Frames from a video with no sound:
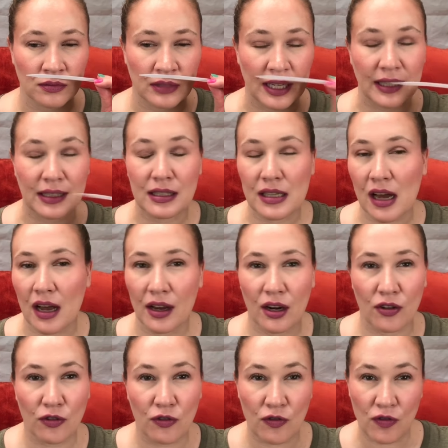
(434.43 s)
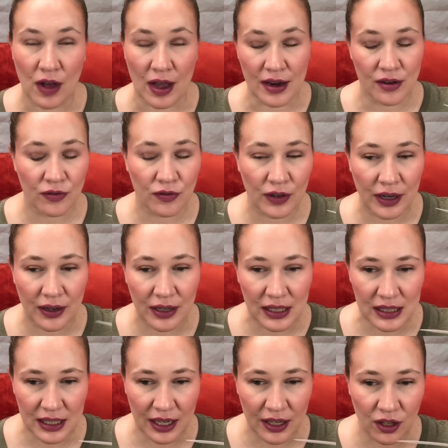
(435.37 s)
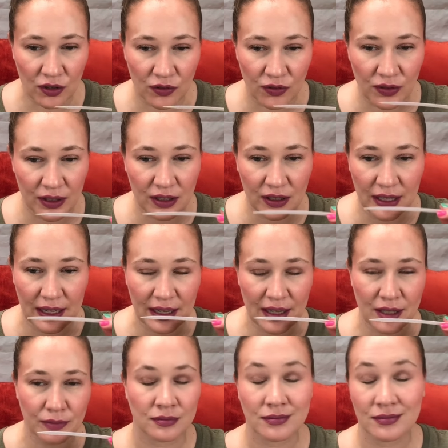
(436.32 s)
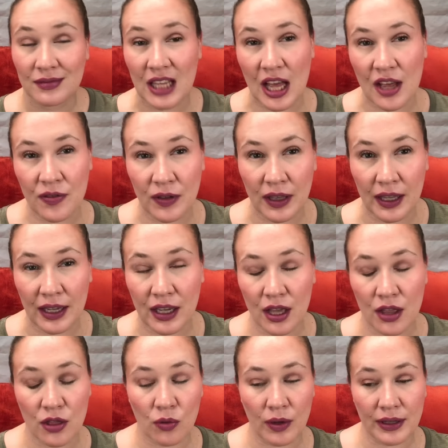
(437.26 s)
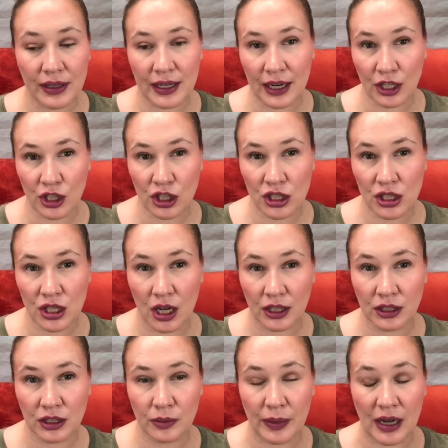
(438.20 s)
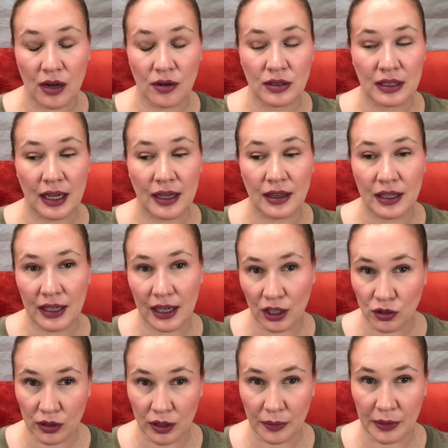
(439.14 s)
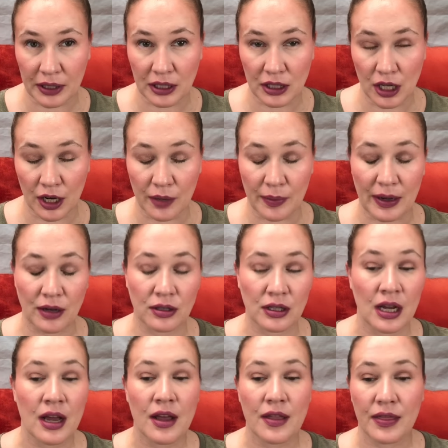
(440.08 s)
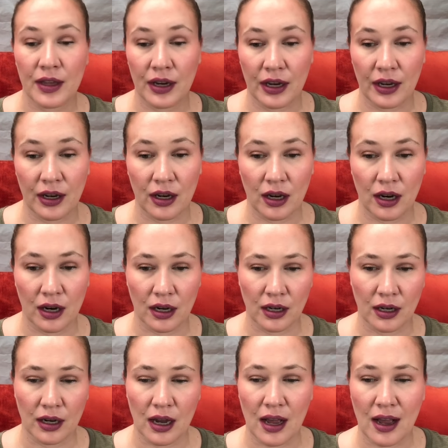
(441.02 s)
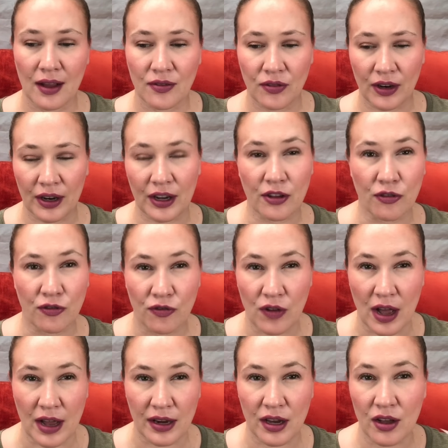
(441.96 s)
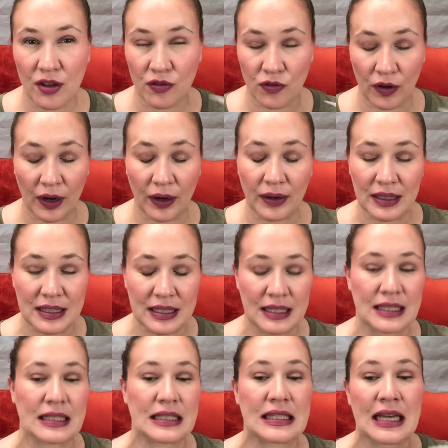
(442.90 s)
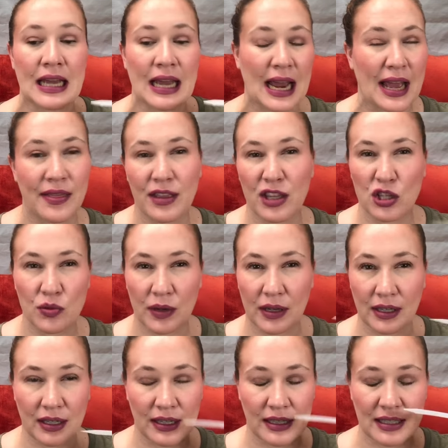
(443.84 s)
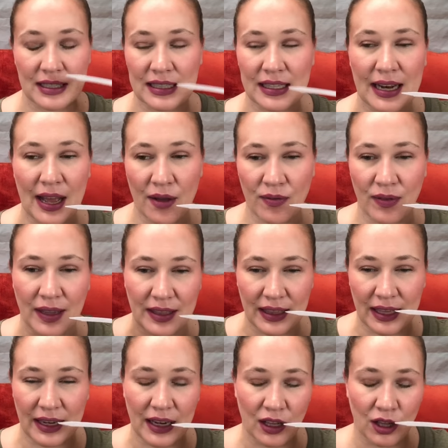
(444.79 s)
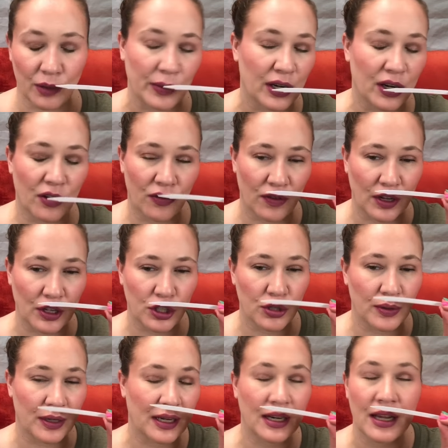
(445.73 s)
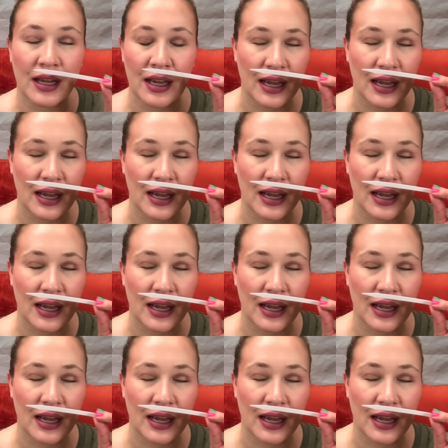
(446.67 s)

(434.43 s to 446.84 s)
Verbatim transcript: It's not a fun fragrance, I don't feel like. I feel like the one that I just talked about and the next one I'm going to talk about, they are very fun fragrances. And this one doesn't have like that element of fun to it.